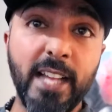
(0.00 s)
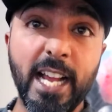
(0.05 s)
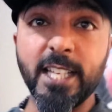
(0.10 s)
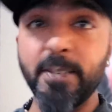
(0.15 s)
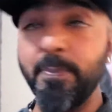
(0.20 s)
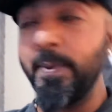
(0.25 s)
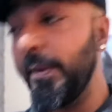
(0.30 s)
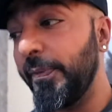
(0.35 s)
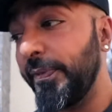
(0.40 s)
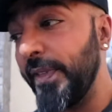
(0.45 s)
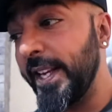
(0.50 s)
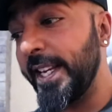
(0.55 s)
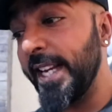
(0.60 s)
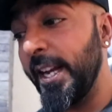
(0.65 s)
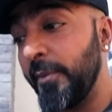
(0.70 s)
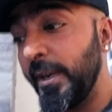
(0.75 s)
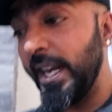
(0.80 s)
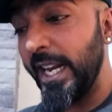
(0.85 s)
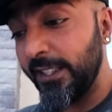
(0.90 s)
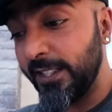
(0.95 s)
There's me thinking
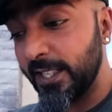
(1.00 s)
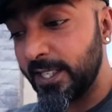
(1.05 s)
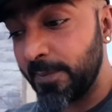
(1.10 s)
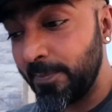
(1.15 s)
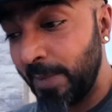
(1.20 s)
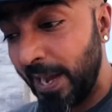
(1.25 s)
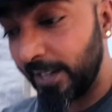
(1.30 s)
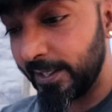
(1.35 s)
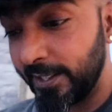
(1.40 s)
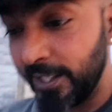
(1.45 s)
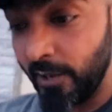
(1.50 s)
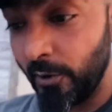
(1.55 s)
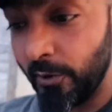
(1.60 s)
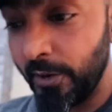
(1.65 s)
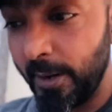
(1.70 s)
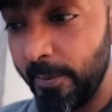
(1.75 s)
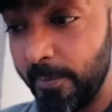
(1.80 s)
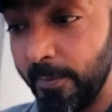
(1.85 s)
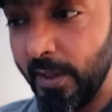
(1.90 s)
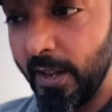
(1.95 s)
I'm gonna lay the smack down
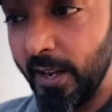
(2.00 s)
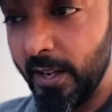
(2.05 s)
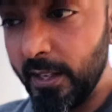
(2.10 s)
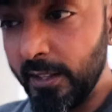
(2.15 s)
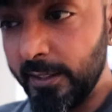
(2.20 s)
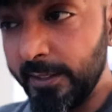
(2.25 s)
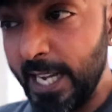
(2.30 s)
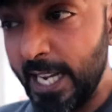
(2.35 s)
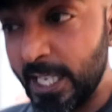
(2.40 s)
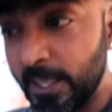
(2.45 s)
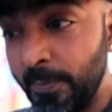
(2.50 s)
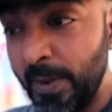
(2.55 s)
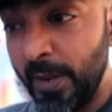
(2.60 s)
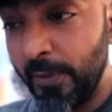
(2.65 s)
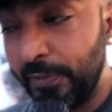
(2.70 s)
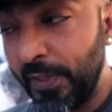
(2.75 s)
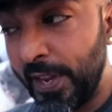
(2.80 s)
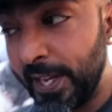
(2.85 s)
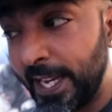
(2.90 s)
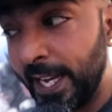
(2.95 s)
on him. There's me
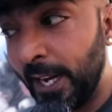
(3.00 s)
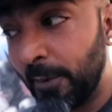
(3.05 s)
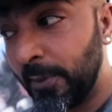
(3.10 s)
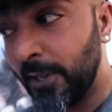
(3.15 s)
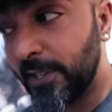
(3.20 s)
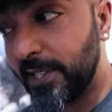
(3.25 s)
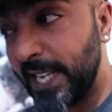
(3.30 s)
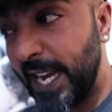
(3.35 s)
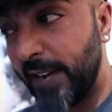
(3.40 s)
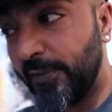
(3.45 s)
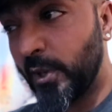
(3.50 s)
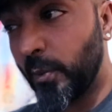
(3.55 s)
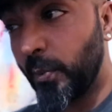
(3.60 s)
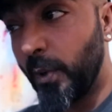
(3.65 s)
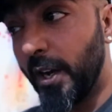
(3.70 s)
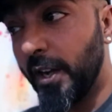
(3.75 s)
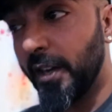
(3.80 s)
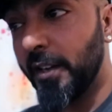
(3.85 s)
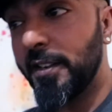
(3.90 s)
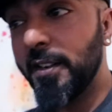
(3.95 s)
thinking I'm gonna save the
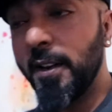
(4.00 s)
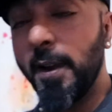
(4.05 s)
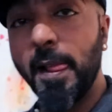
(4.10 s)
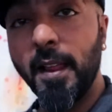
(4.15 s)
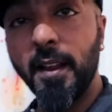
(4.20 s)
world.